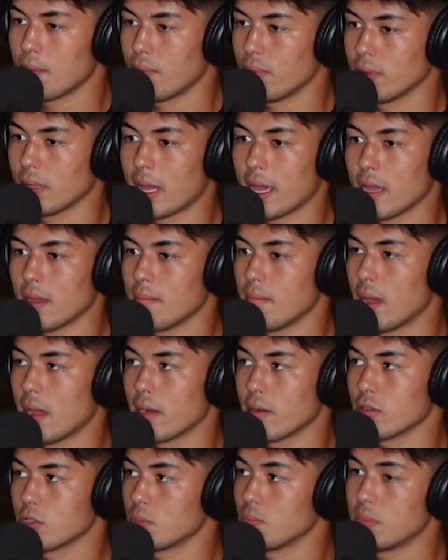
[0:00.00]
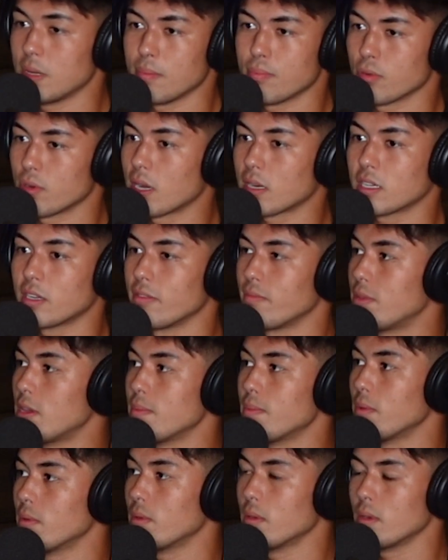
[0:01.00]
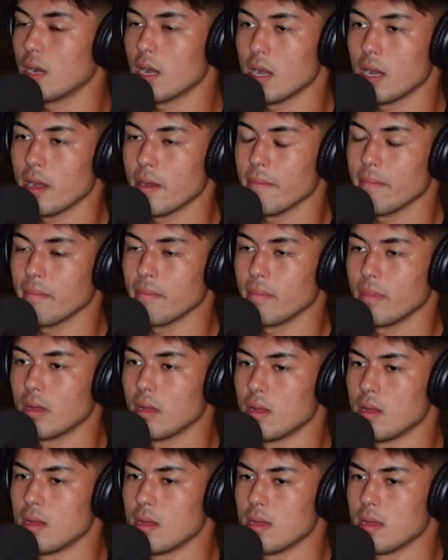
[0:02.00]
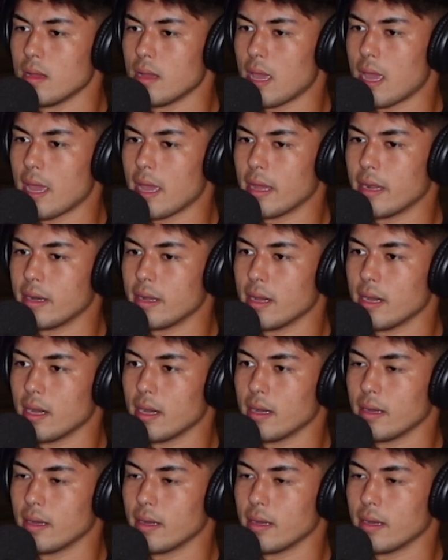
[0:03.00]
polite manners, be productive people. I'd